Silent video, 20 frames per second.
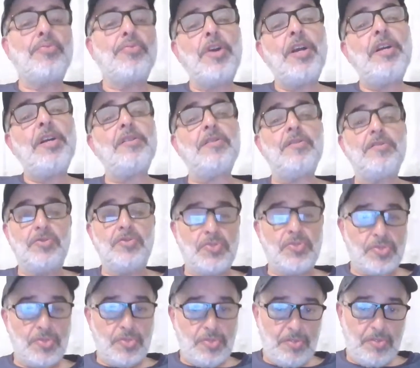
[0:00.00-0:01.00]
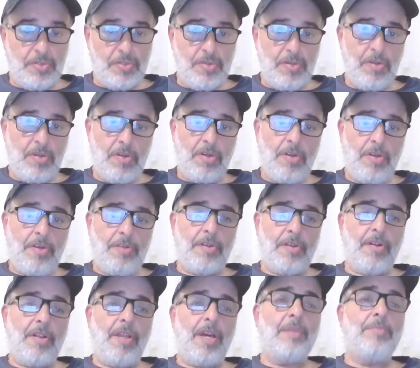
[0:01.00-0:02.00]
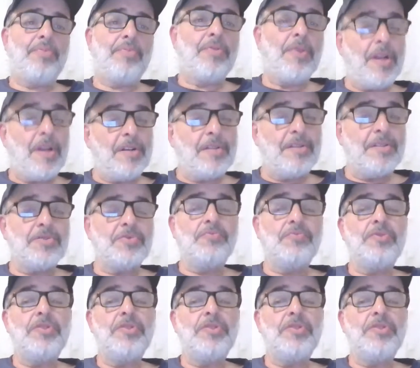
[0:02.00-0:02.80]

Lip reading: prayers. They're like prayers,